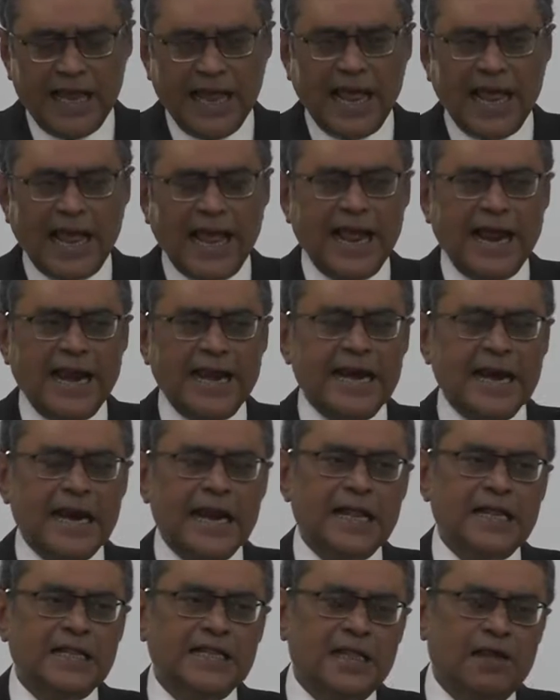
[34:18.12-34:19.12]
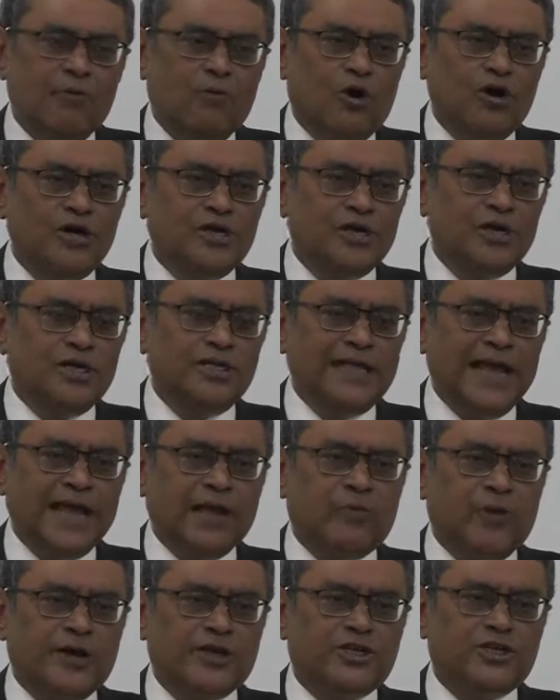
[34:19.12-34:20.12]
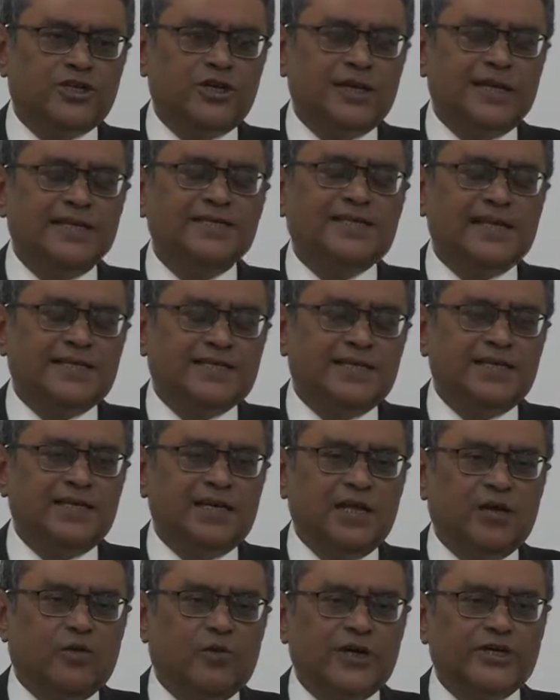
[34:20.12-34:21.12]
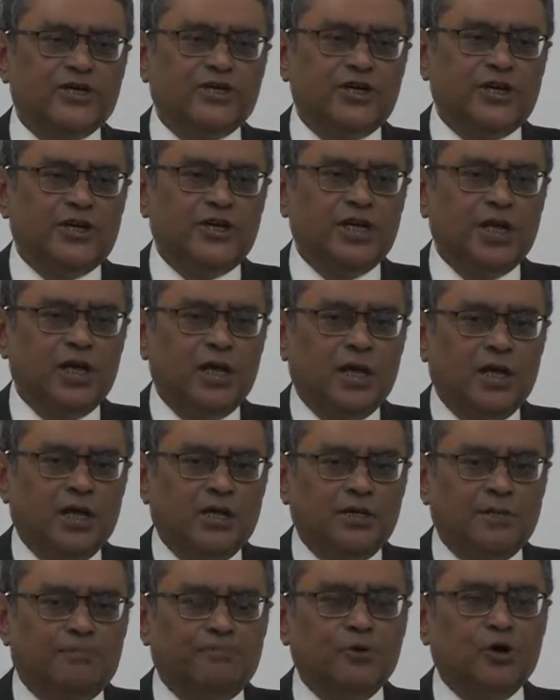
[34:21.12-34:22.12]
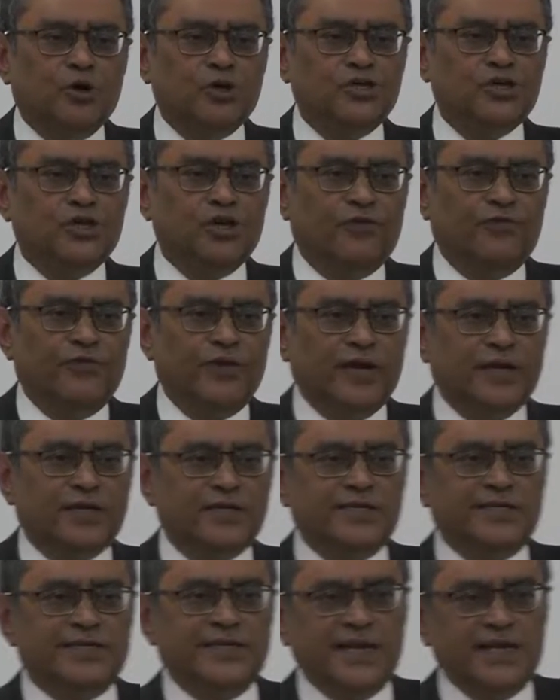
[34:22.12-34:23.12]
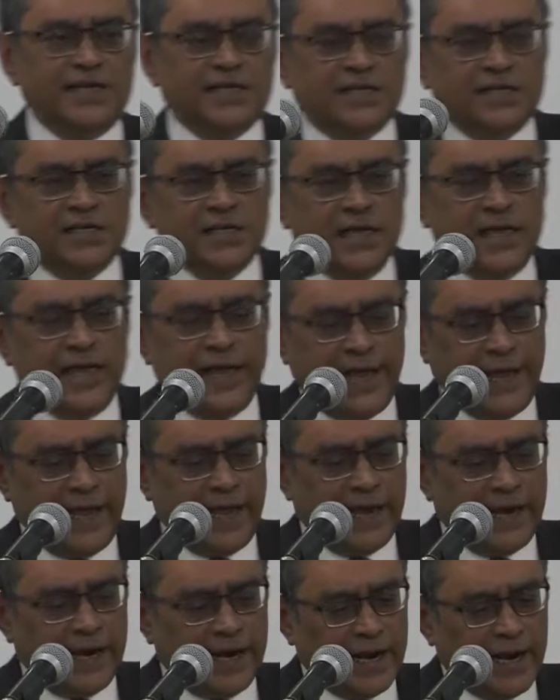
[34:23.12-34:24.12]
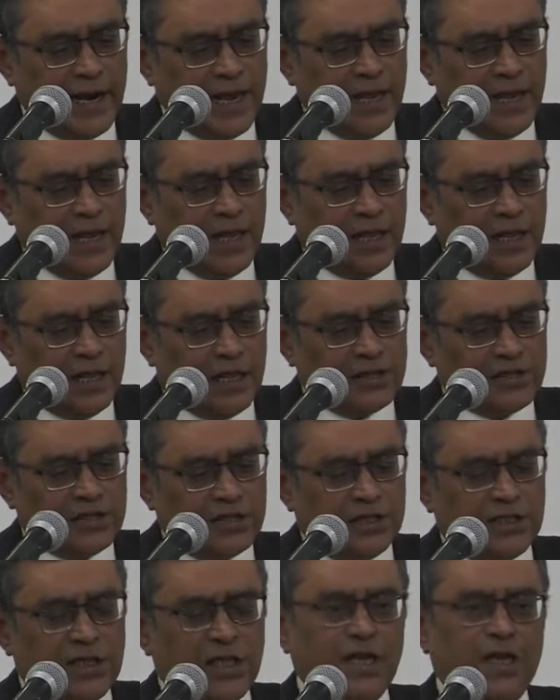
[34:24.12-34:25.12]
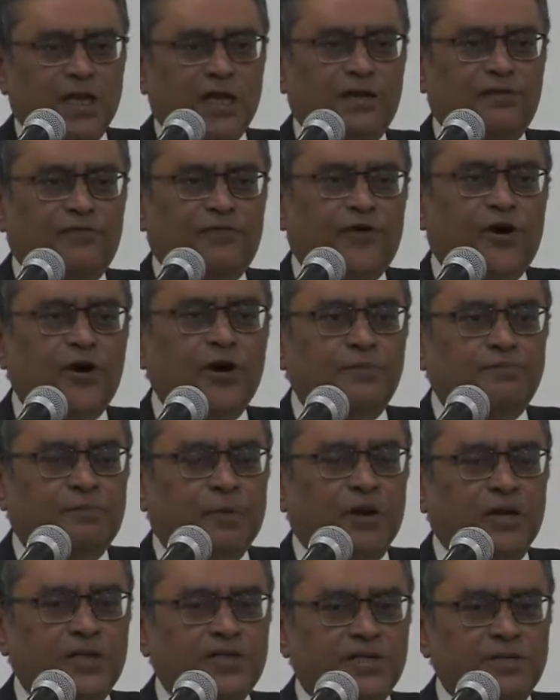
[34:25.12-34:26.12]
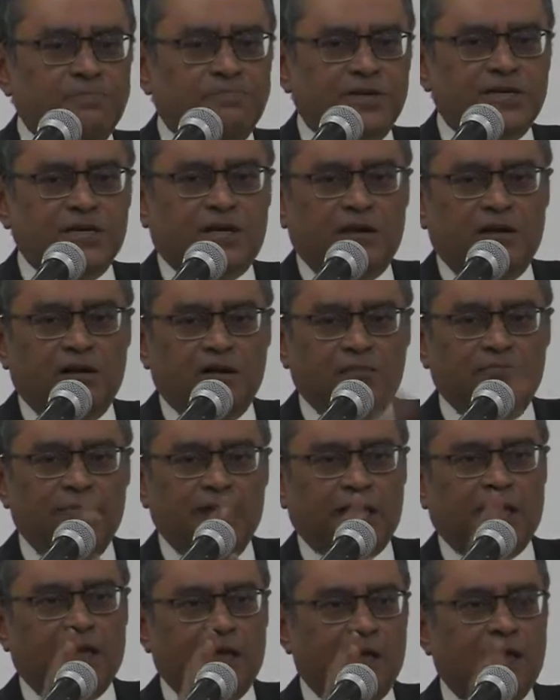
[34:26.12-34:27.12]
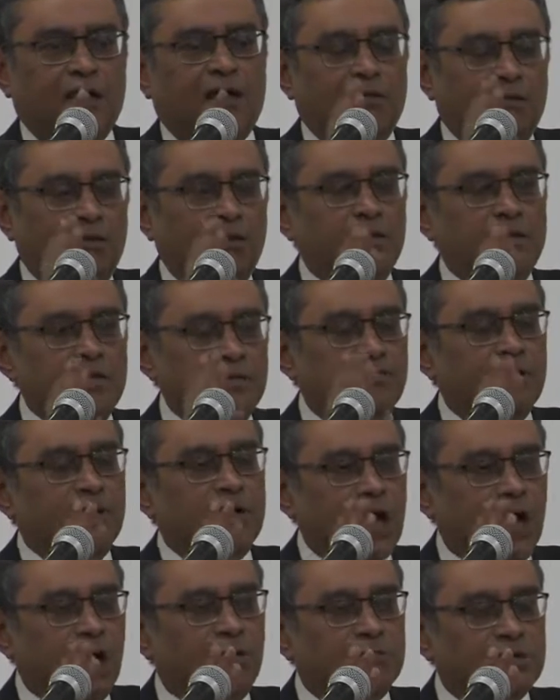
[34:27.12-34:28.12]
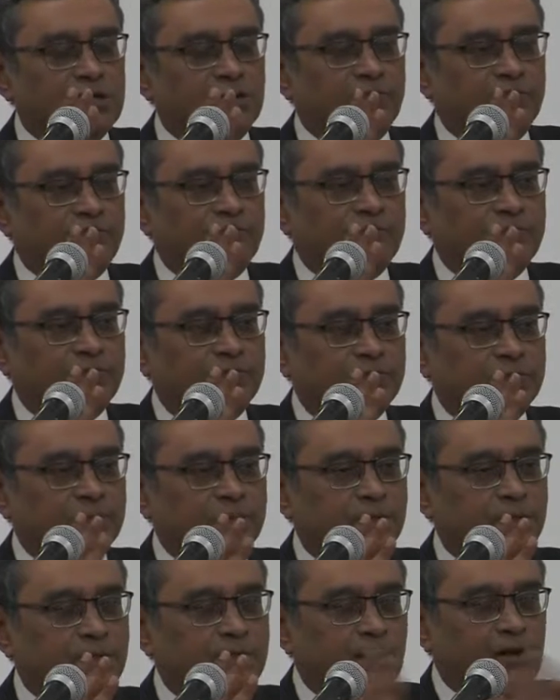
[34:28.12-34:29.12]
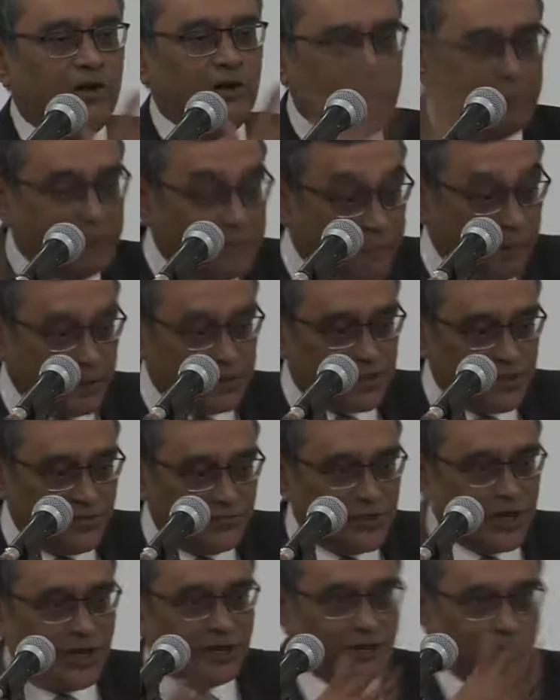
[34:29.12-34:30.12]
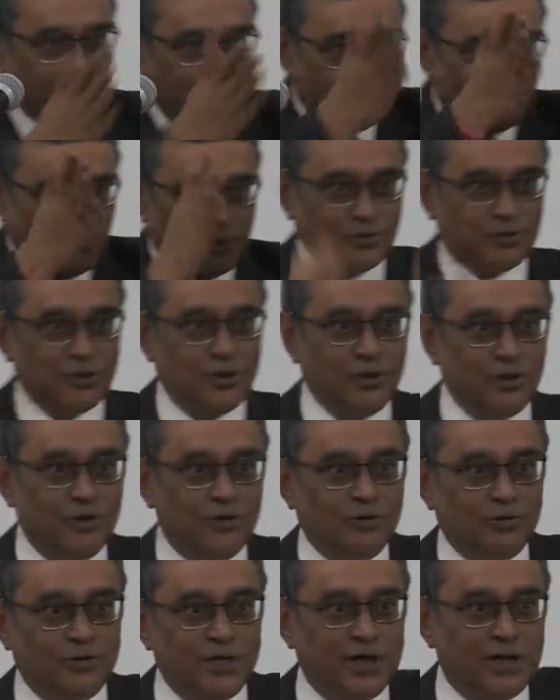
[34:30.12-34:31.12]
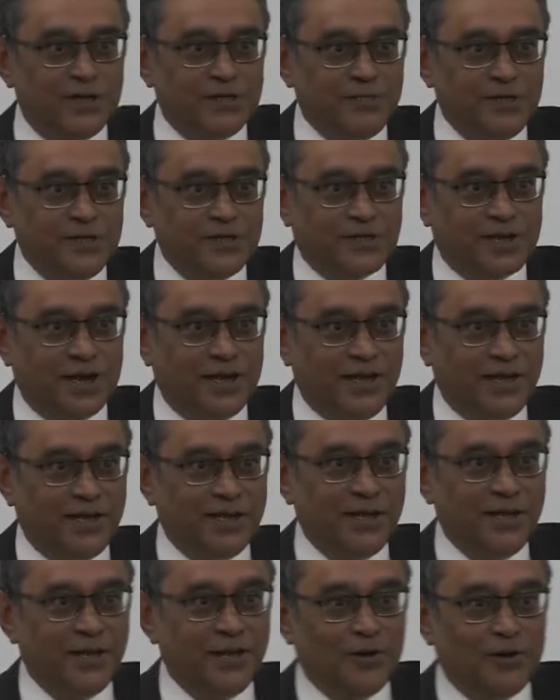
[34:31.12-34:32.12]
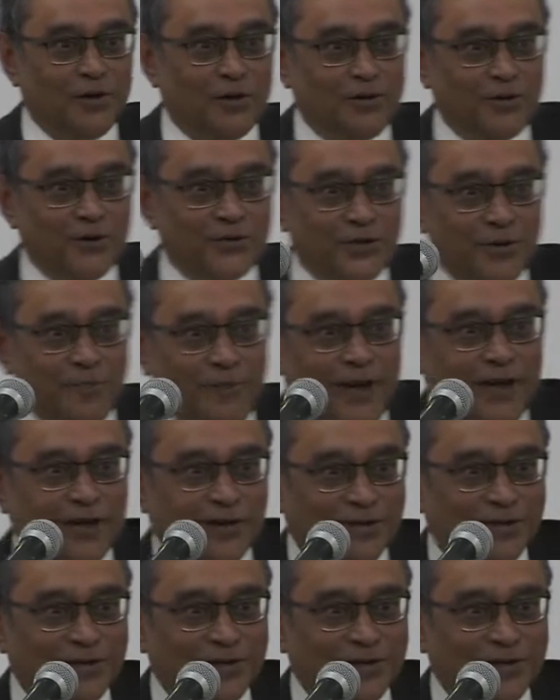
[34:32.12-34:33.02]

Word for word: And they, want they question incessantly questioned the pro-Soviet tilt in foreign policy, particularly making a demon out of a rather repulsive gentleman, which Rudra has been studying, called Krishna Menon.